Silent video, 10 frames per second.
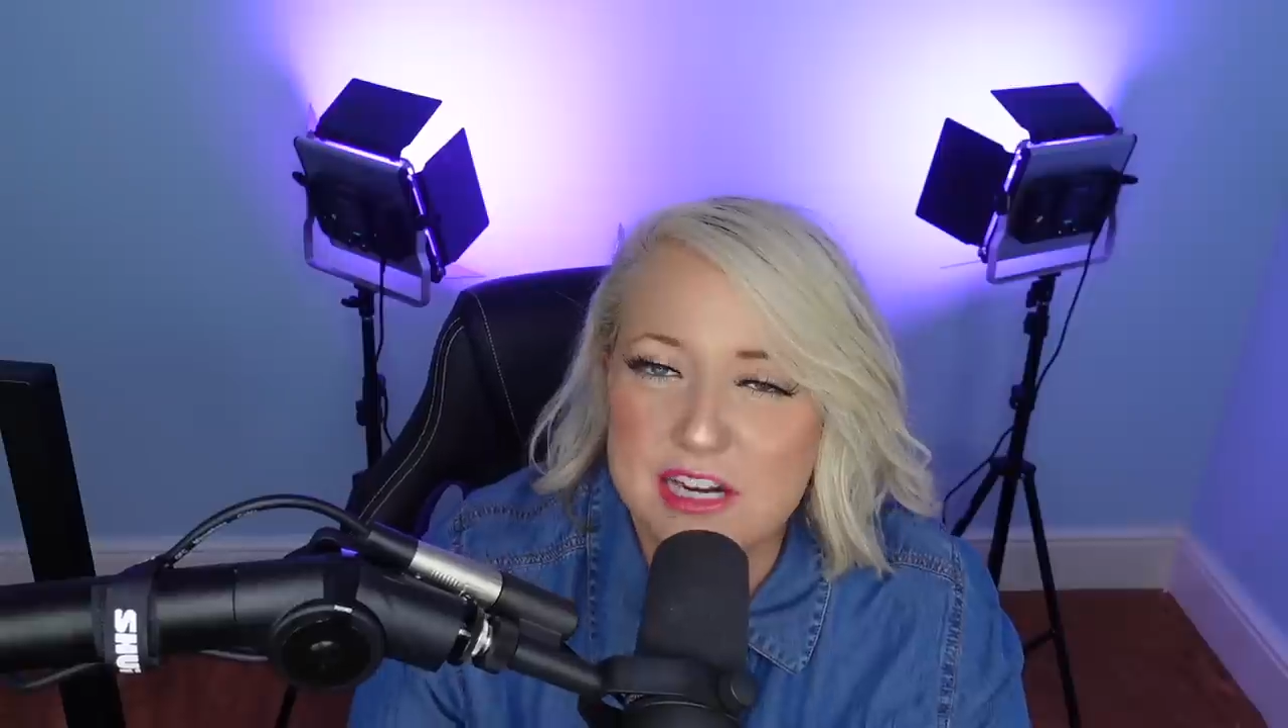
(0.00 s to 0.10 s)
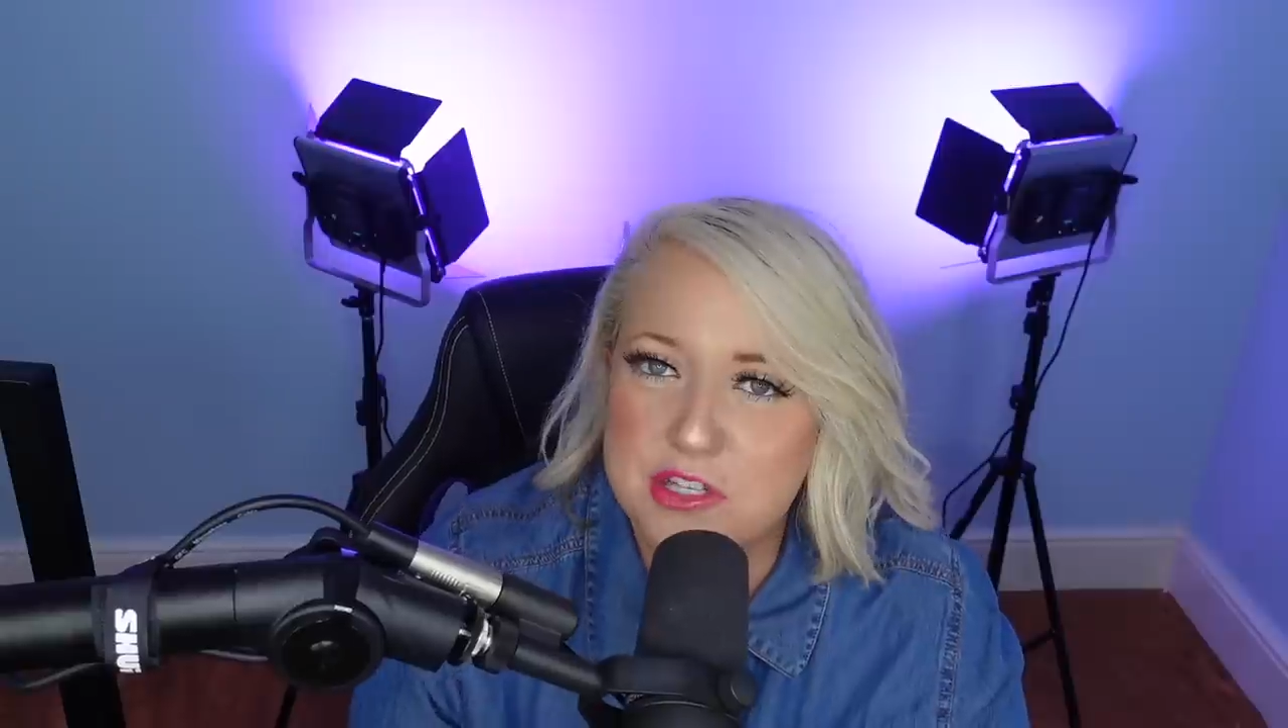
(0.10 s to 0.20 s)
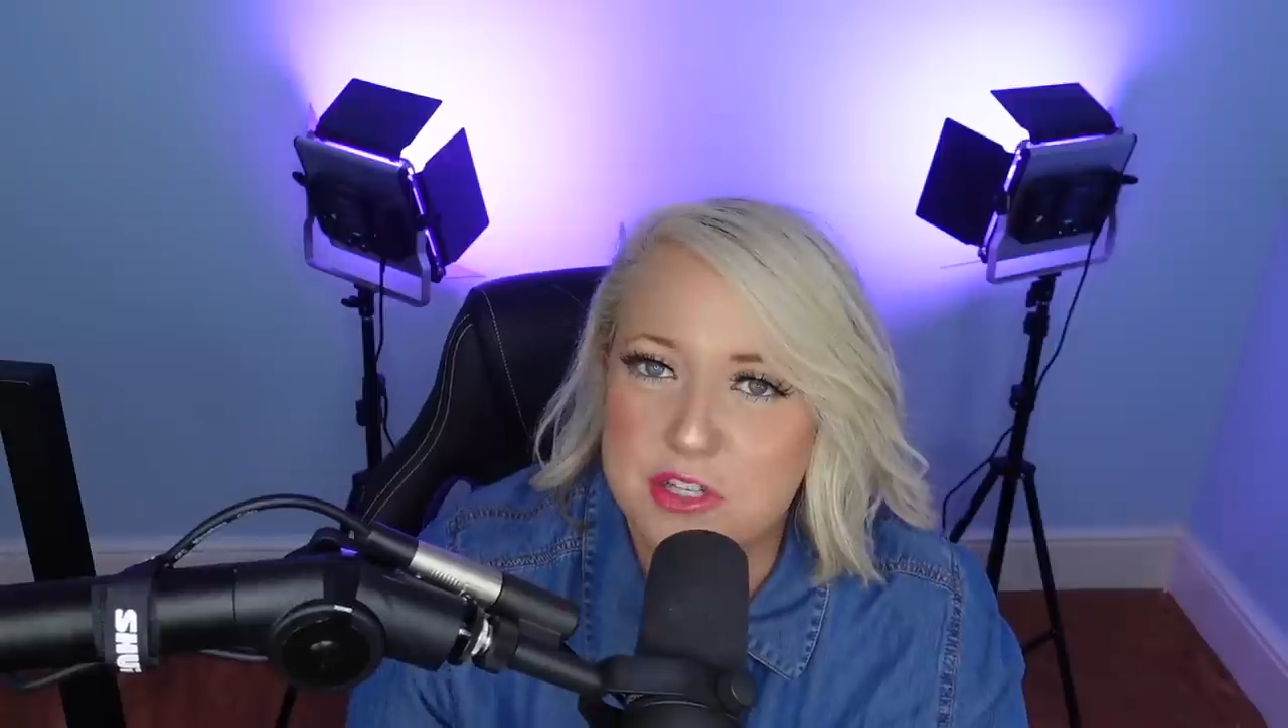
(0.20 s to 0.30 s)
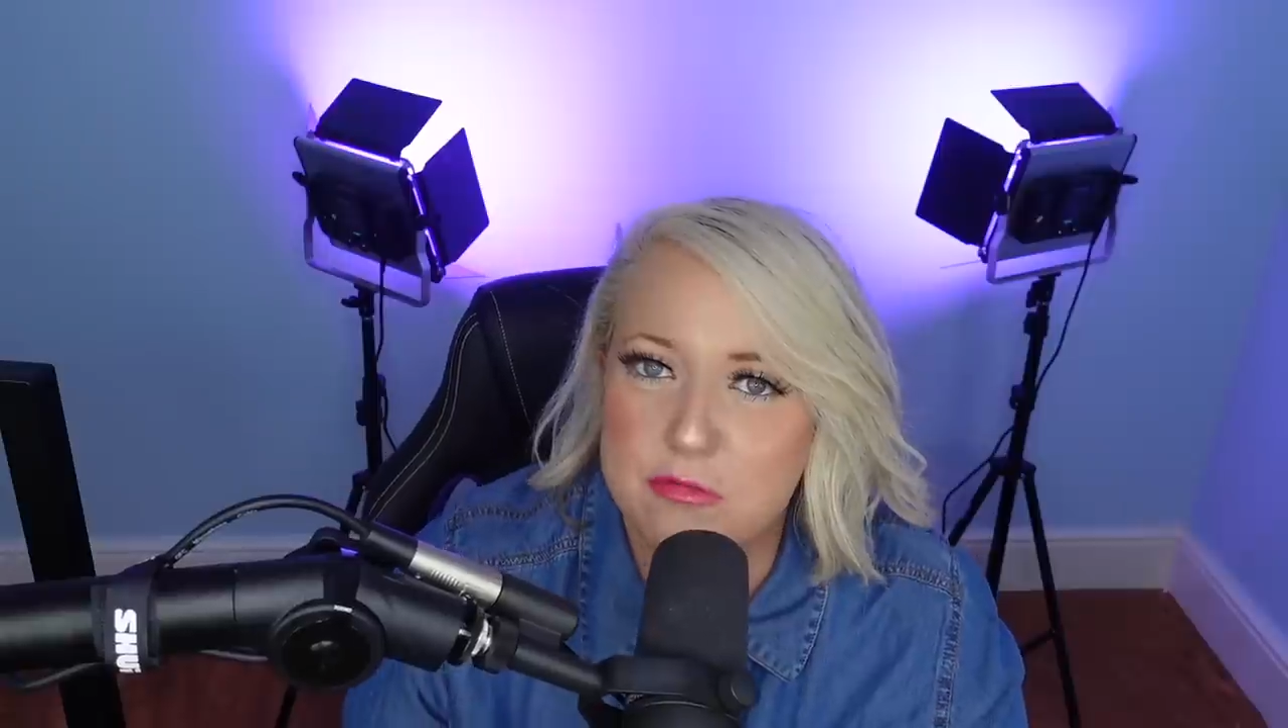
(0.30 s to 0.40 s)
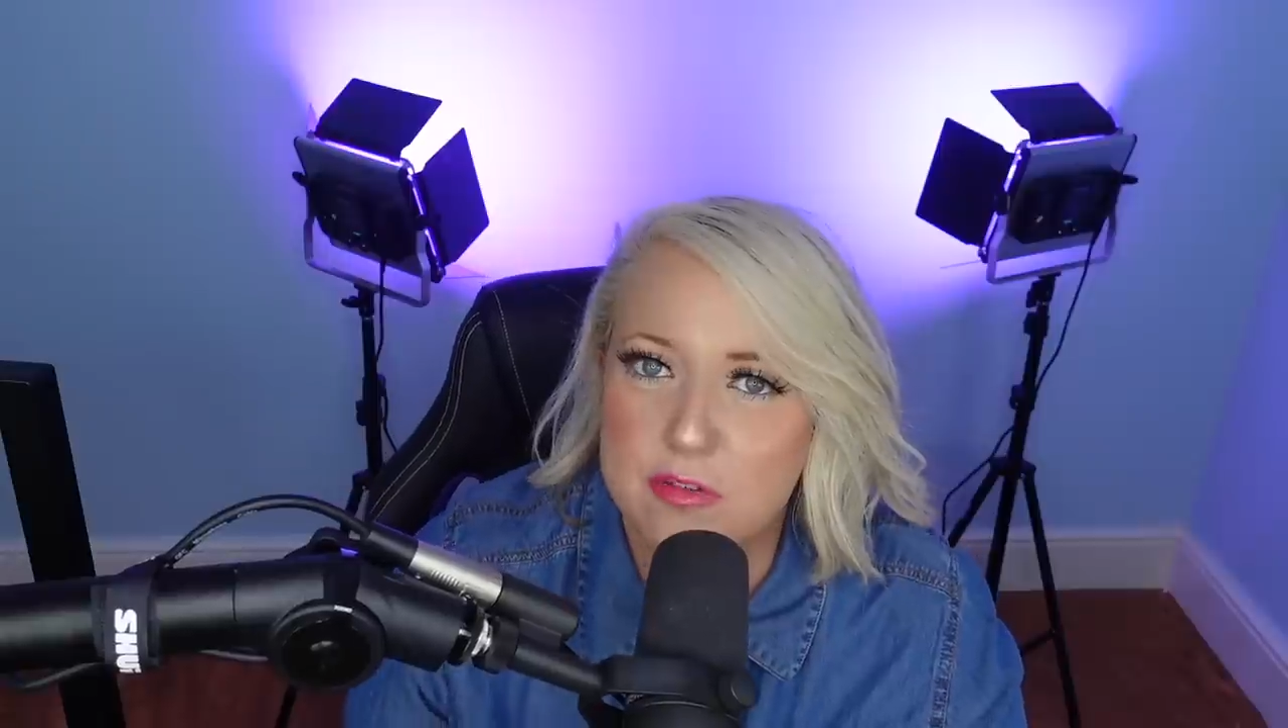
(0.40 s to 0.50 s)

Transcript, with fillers: actually